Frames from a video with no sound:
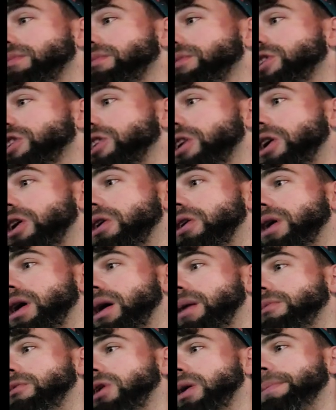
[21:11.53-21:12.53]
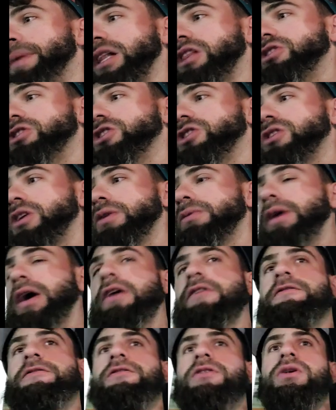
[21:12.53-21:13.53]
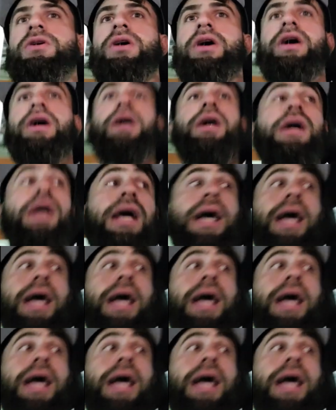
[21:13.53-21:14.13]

So we're about to start round 4.